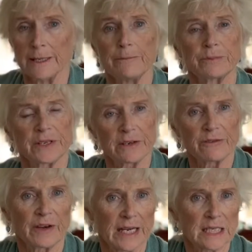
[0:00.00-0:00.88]
that in
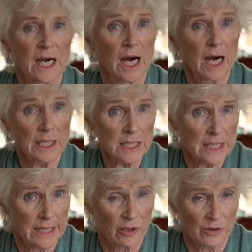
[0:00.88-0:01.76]
fact
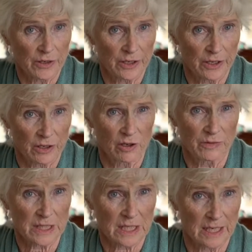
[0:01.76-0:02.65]
hunting on her on the
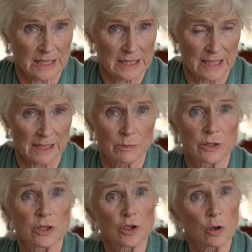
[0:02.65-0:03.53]
side saddle was a
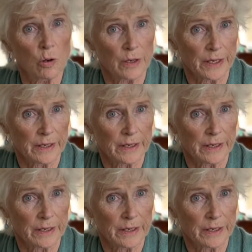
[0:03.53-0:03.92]
joy.